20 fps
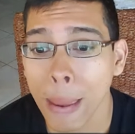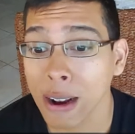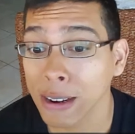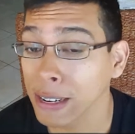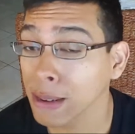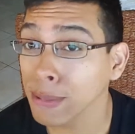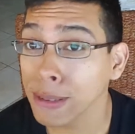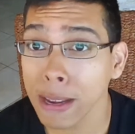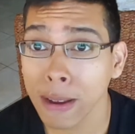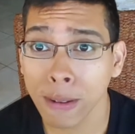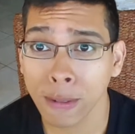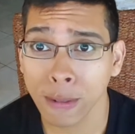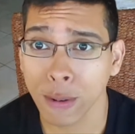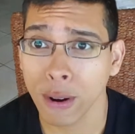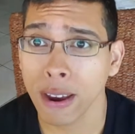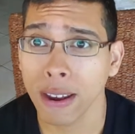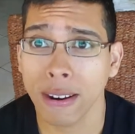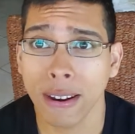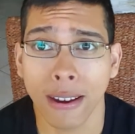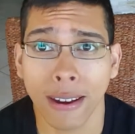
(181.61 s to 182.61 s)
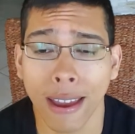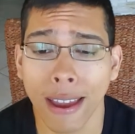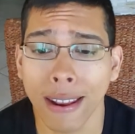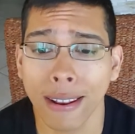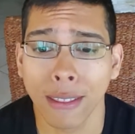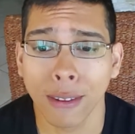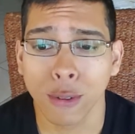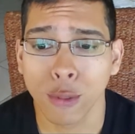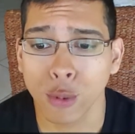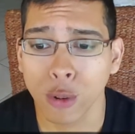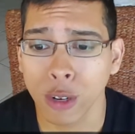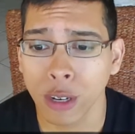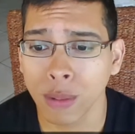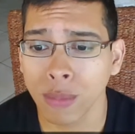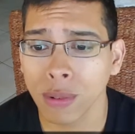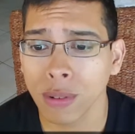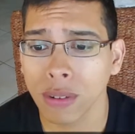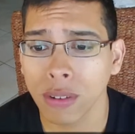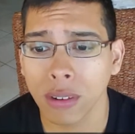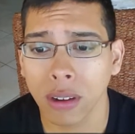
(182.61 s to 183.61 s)
Tim sounds great. Again, the
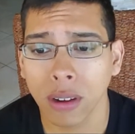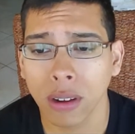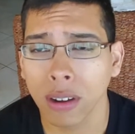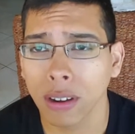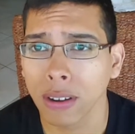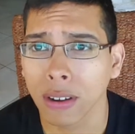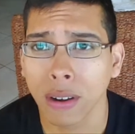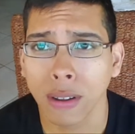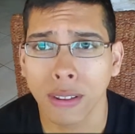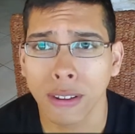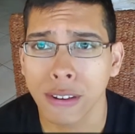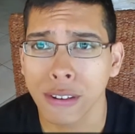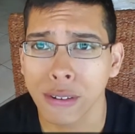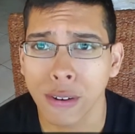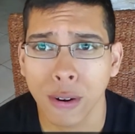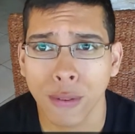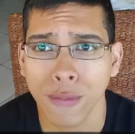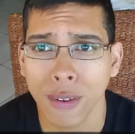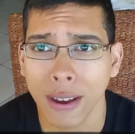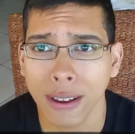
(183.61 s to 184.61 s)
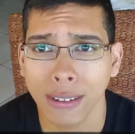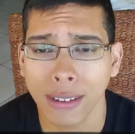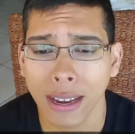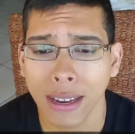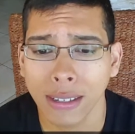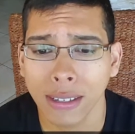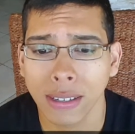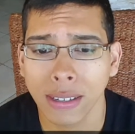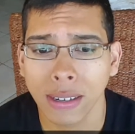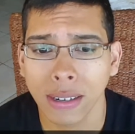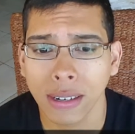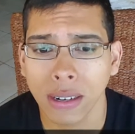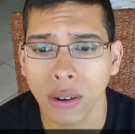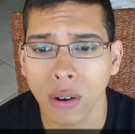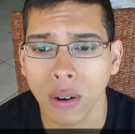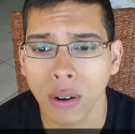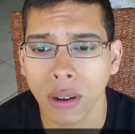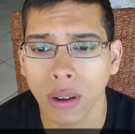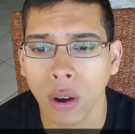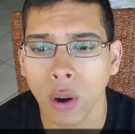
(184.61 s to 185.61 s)
screams on this are fantastic.
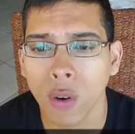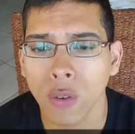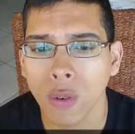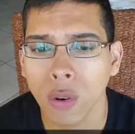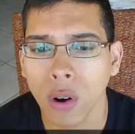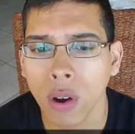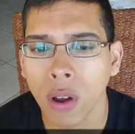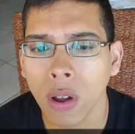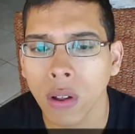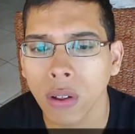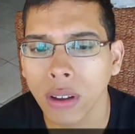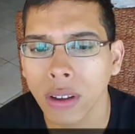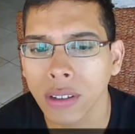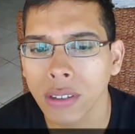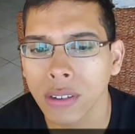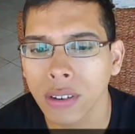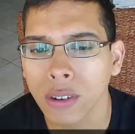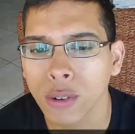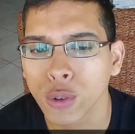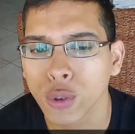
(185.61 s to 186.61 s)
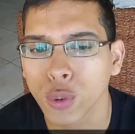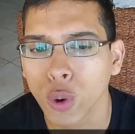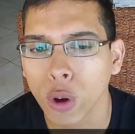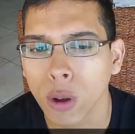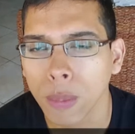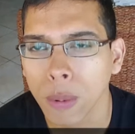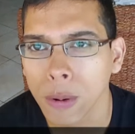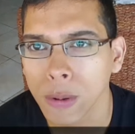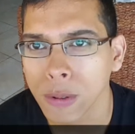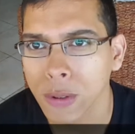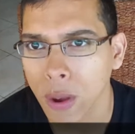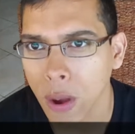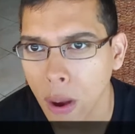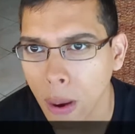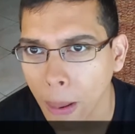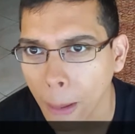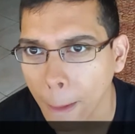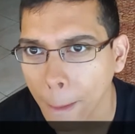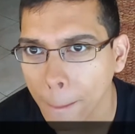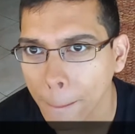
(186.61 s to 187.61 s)
Overall, it's an enjoyable song.